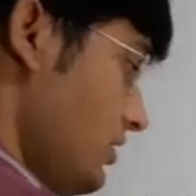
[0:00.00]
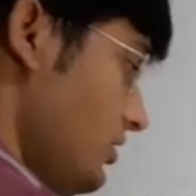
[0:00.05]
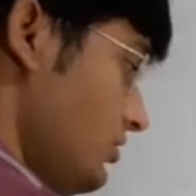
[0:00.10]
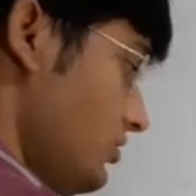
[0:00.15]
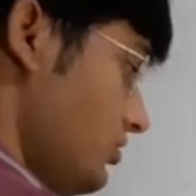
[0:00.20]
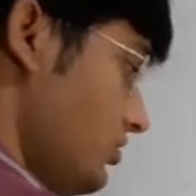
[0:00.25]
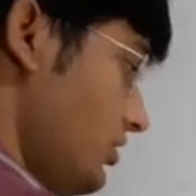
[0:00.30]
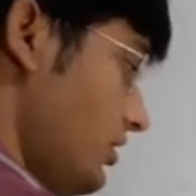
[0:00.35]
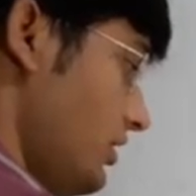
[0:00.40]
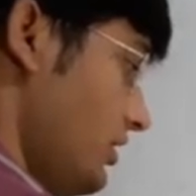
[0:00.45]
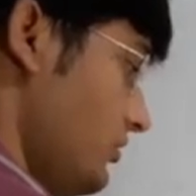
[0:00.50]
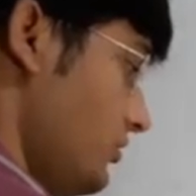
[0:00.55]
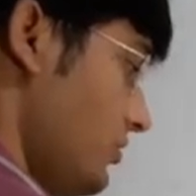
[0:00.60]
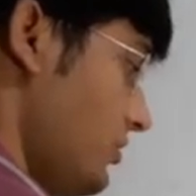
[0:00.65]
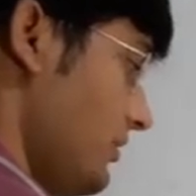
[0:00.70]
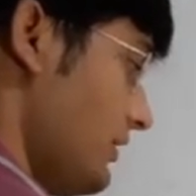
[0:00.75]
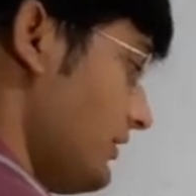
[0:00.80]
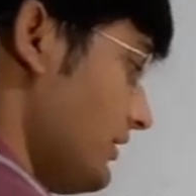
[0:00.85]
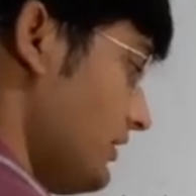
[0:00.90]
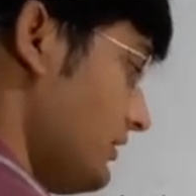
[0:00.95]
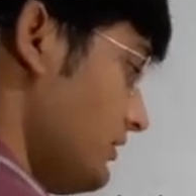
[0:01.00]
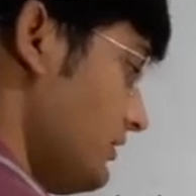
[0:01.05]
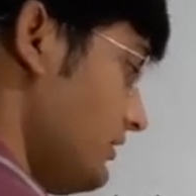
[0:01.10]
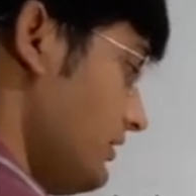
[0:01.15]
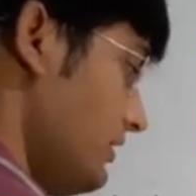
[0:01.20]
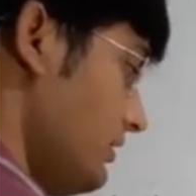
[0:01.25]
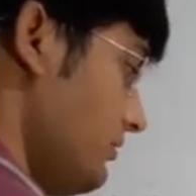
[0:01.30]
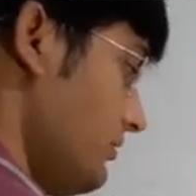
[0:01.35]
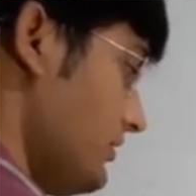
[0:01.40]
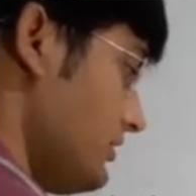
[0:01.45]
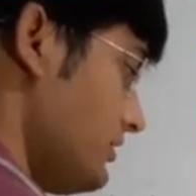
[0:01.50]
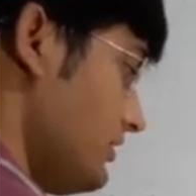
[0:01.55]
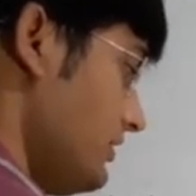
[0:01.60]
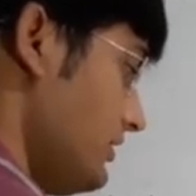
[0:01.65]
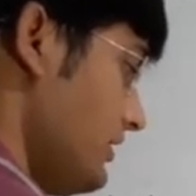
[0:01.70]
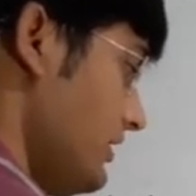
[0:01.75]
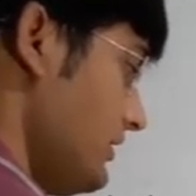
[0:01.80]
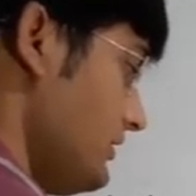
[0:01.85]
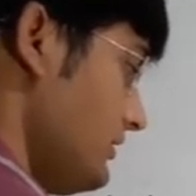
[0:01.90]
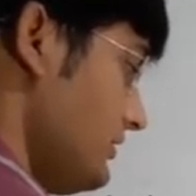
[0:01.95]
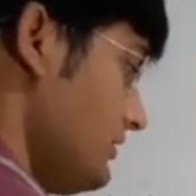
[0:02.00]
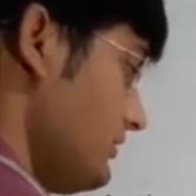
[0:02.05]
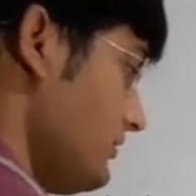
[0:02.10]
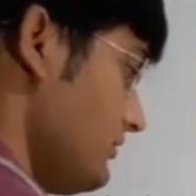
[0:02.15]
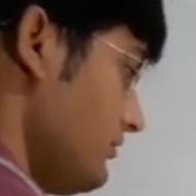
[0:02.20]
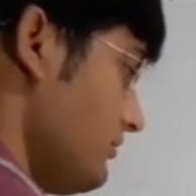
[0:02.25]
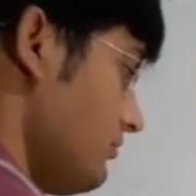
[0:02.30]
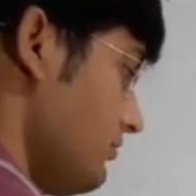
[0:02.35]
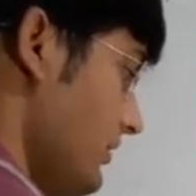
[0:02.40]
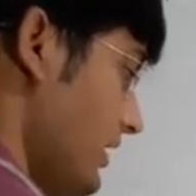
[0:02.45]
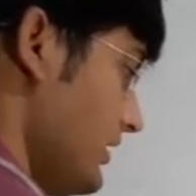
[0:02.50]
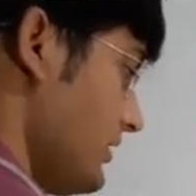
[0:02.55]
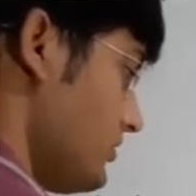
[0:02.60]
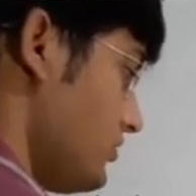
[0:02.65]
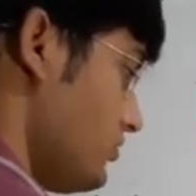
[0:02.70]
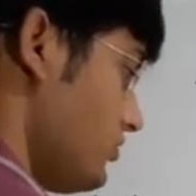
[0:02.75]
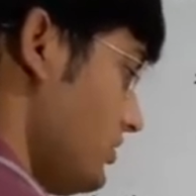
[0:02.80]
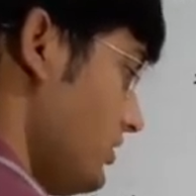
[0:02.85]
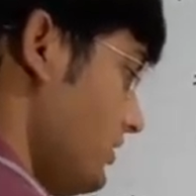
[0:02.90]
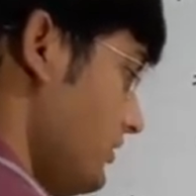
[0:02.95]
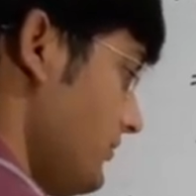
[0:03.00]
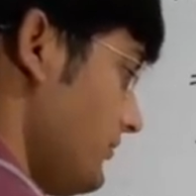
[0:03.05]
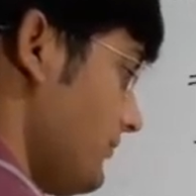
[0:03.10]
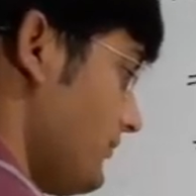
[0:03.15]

So here we will get d plus d dash minus 3